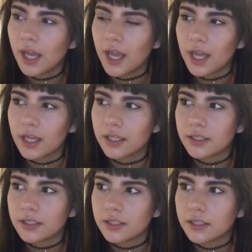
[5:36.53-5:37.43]

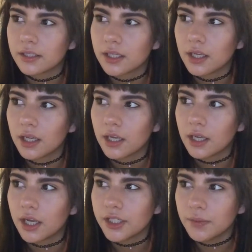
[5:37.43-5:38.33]
And
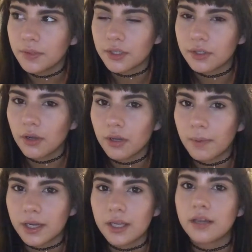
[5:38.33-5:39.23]
I just want to talk
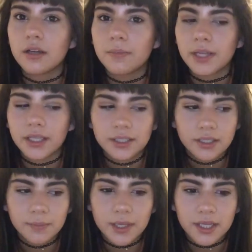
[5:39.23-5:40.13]
about it a little bit,
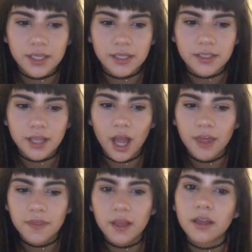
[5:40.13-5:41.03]
because
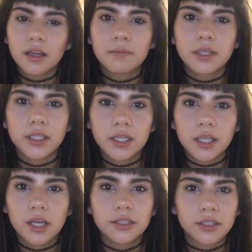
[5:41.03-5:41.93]
I think I
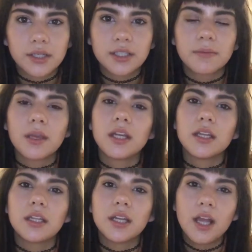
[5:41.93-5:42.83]
completely
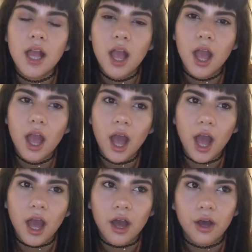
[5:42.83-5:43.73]
underestimated
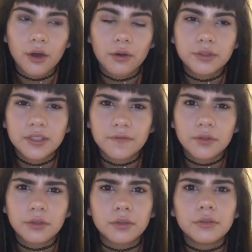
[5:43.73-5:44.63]
how
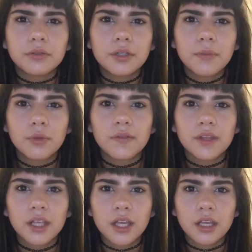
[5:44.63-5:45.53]
difficult
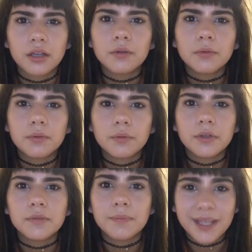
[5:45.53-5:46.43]
moving here
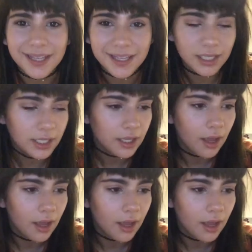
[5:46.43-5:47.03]
would be.